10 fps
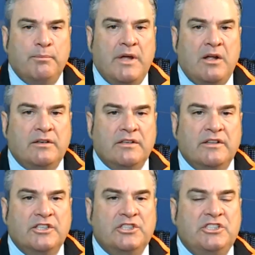about
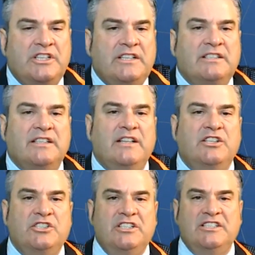the sheet and
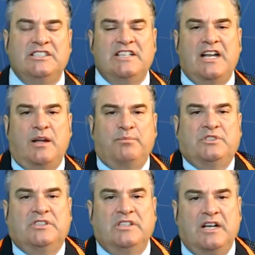the sheet
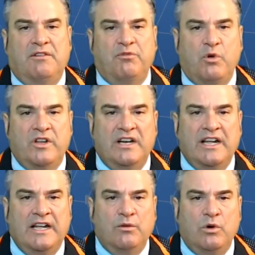setups for the
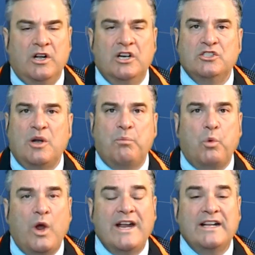day. We're going to jump
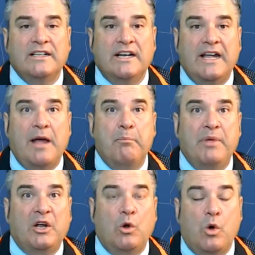right in today on
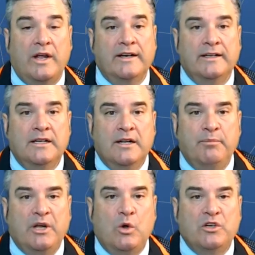Bitcoin.
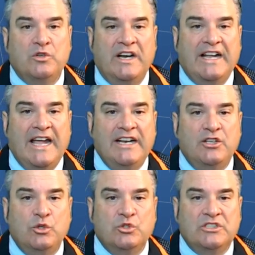Bitcoin trading
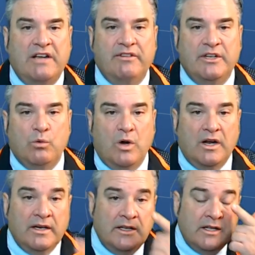
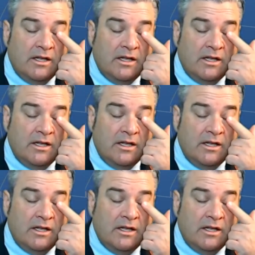82.71,